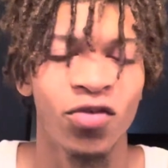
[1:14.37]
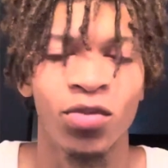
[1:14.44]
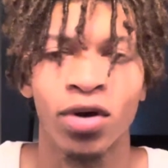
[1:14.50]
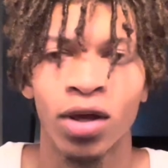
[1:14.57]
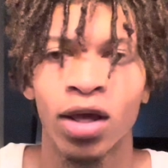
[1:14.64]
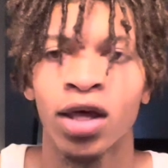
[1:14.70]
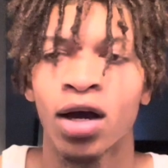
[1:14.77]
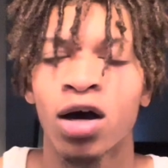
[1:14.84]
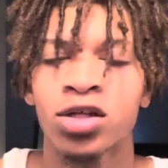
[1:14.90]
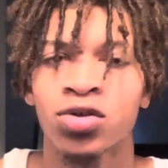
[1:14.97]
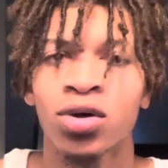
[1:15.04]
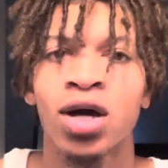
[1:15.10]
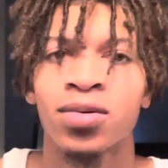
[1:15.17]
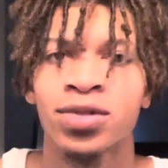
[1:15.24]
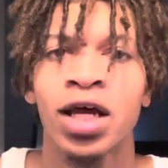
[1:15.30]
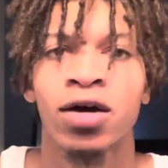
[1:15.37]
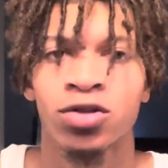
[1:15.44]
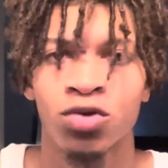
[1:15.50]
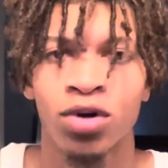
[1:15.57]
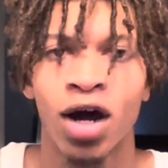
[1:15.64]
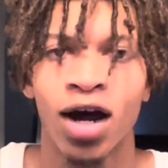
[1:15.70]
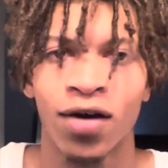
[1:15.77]
But it also comes down to
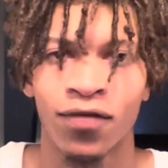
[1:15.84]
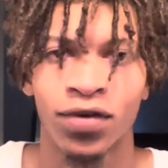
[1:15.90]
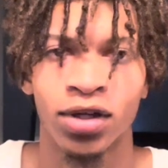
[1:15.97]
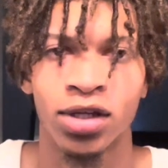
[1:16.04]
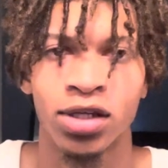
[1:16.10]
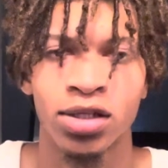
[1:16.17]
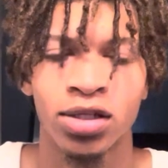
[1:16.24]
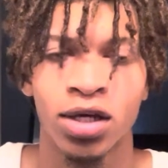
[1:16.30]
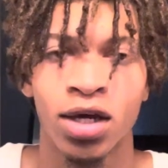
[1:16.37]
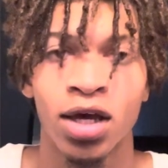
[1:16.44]
confidence.